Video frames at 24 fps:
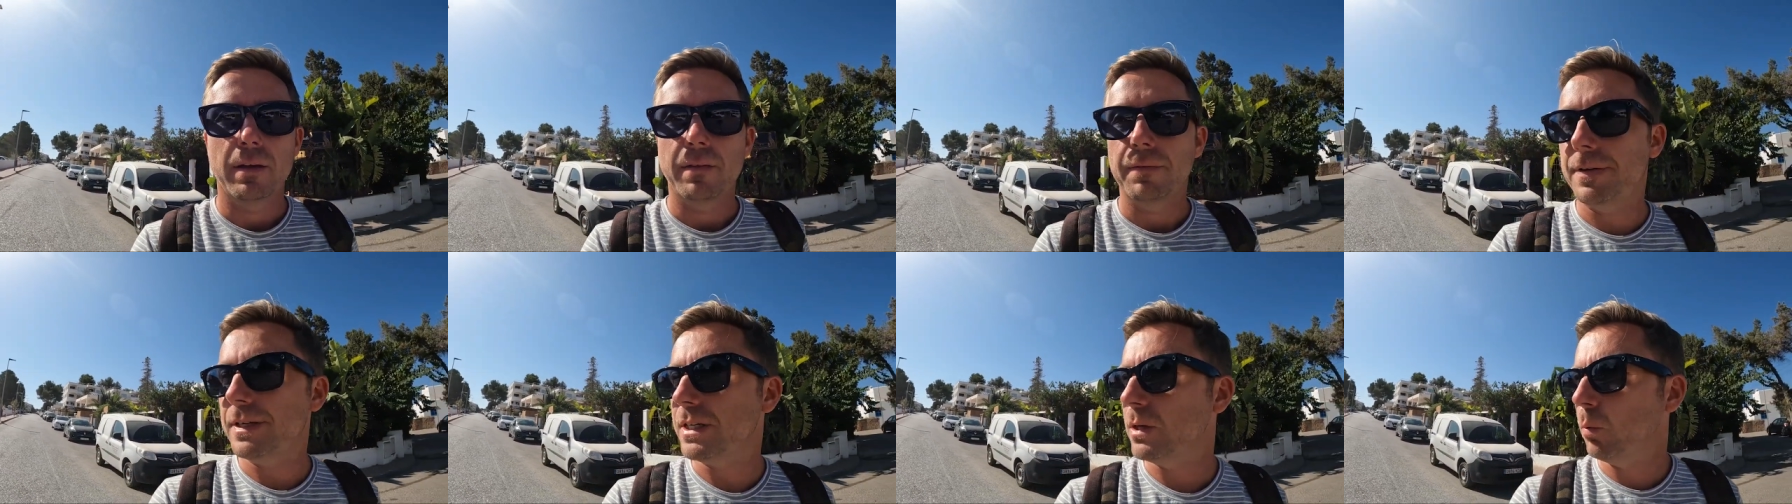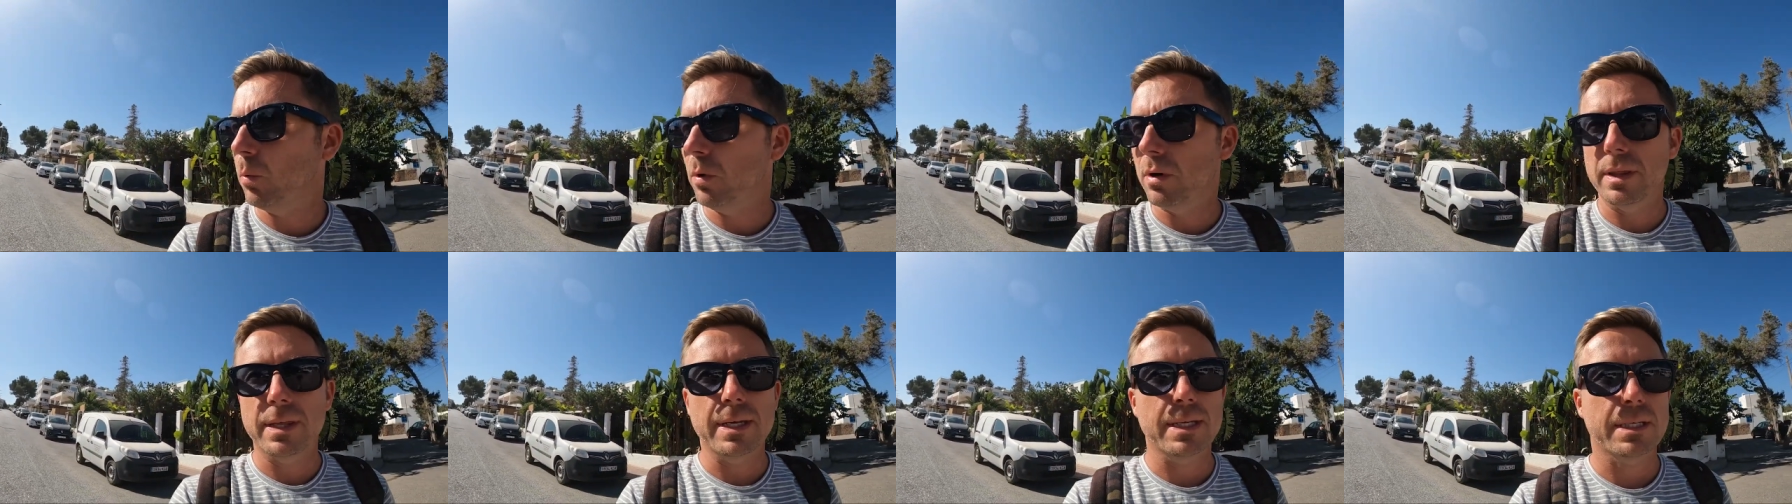visit
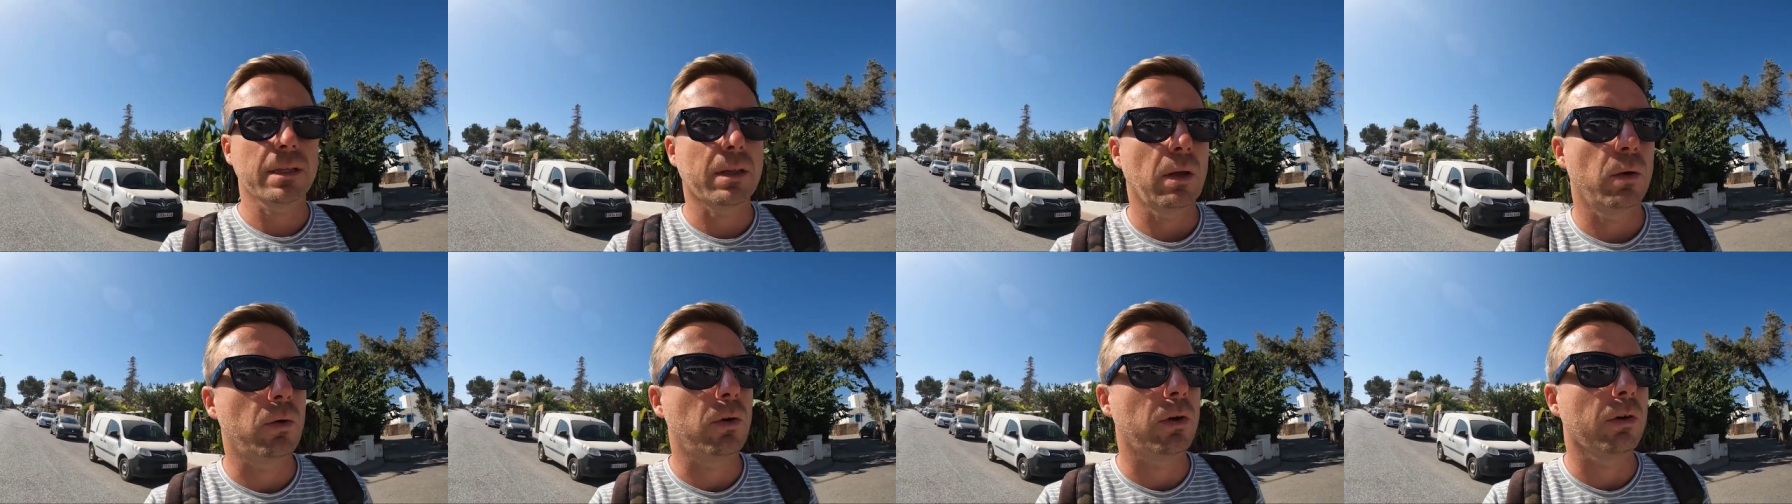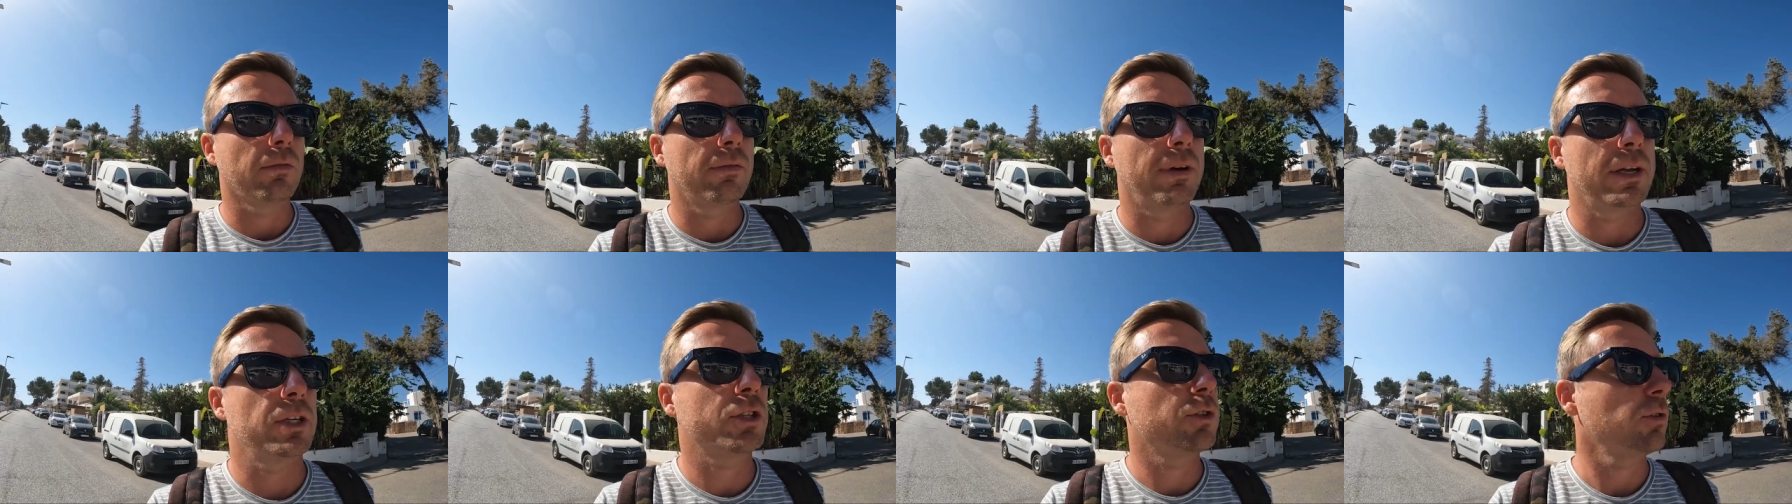one of these
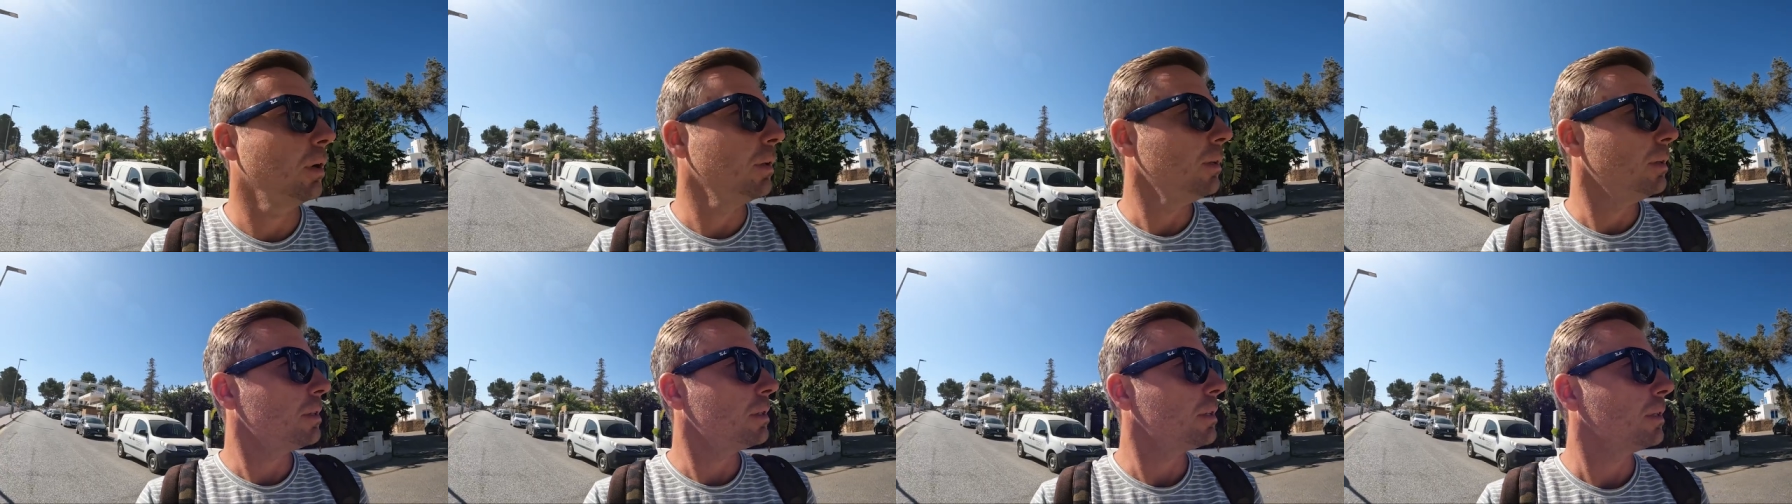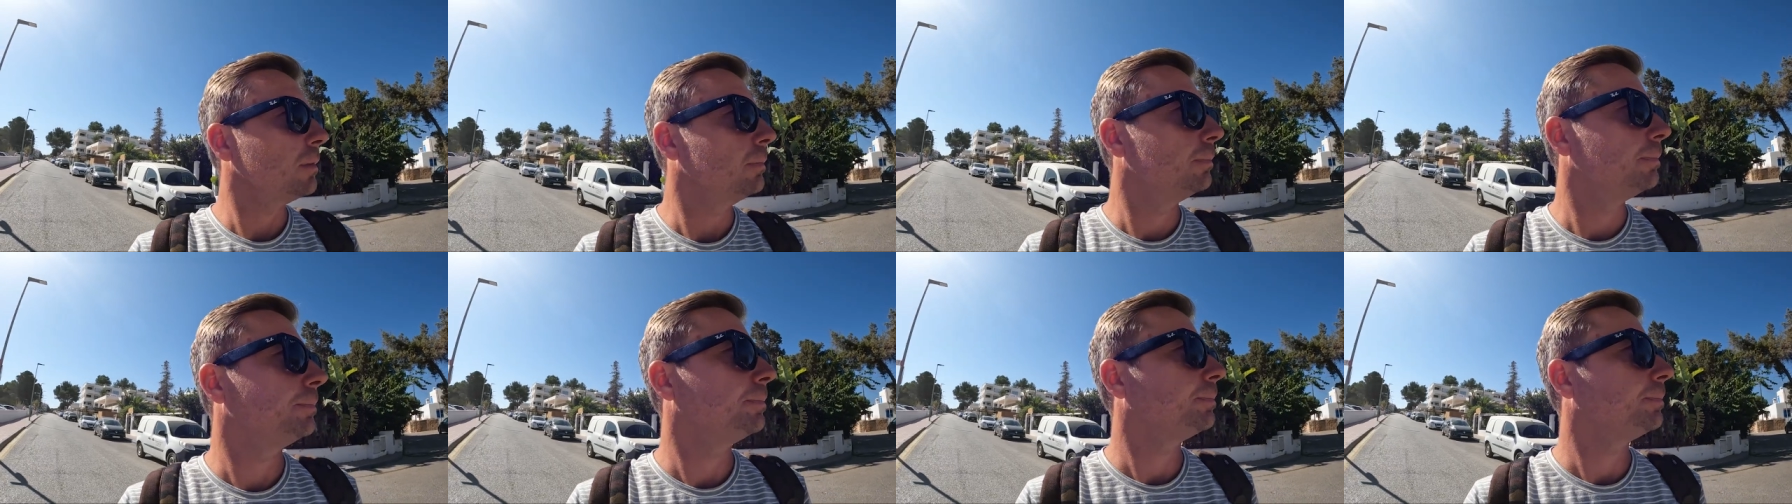local restaurants.